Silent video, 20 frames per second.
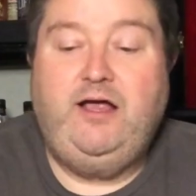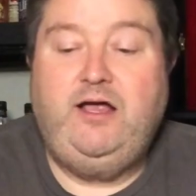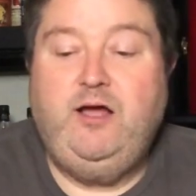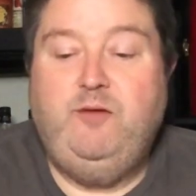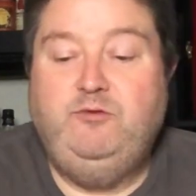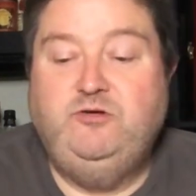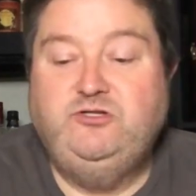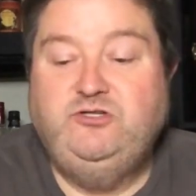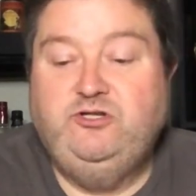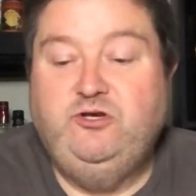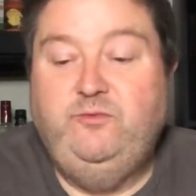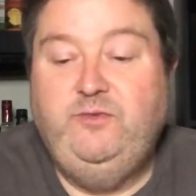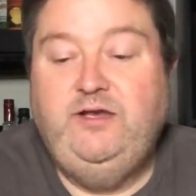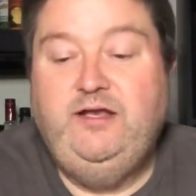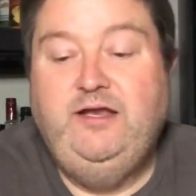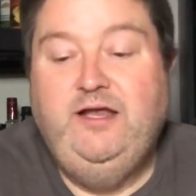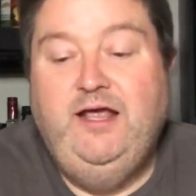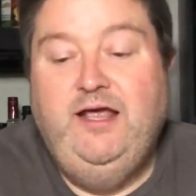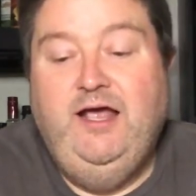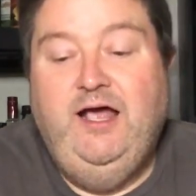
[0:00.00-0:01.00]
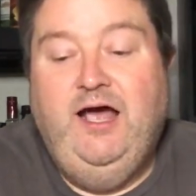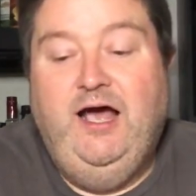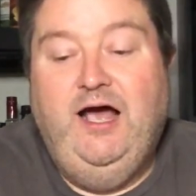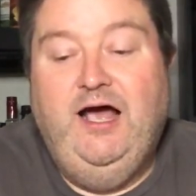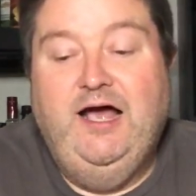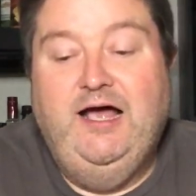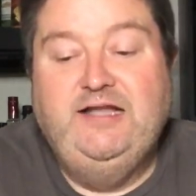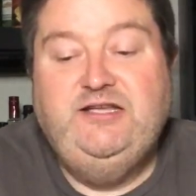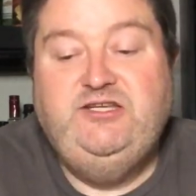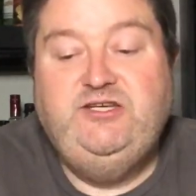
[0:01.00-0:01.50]
a couple of gentlemen,
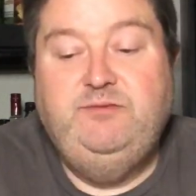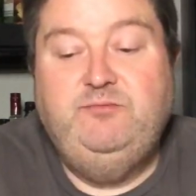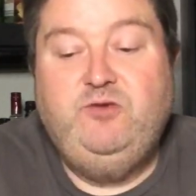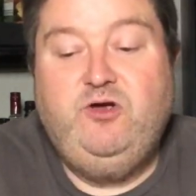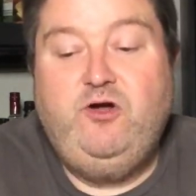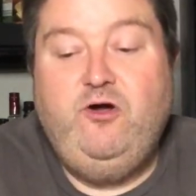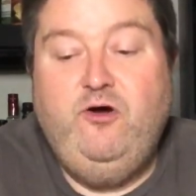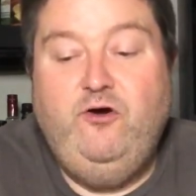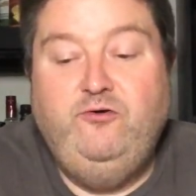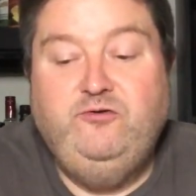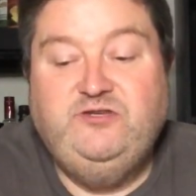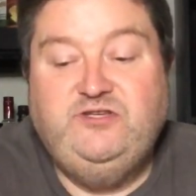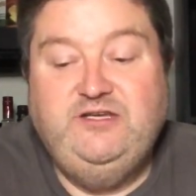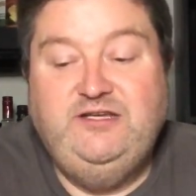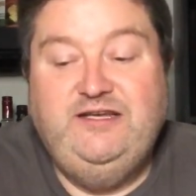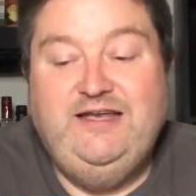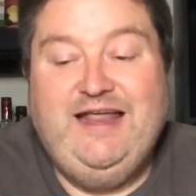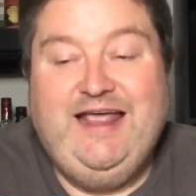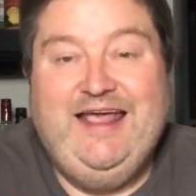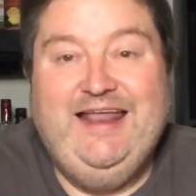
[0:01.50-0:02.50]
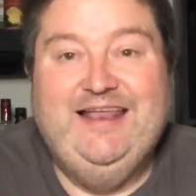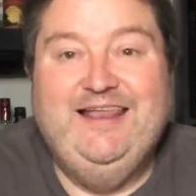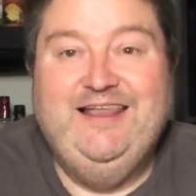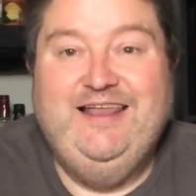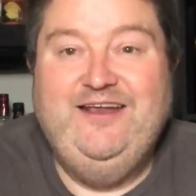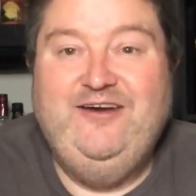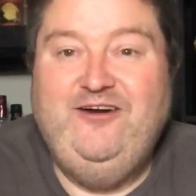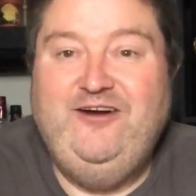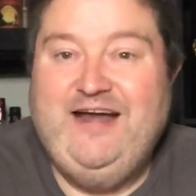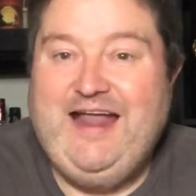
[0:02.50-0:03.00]
uh, Jim Cozen and
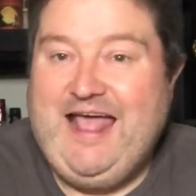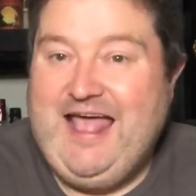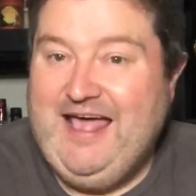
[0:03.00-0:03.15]
Leonard